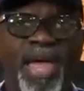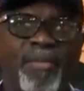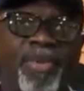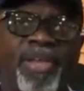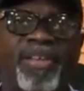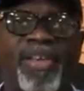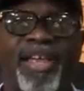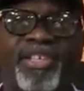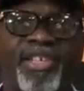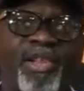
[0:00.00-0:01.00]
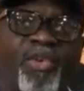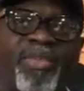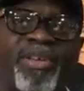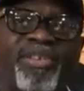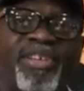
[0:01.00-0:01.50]
Happy International
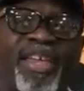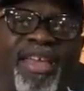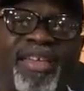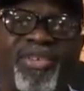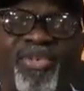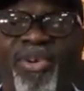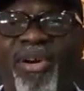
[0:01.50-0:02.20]
Women's Day to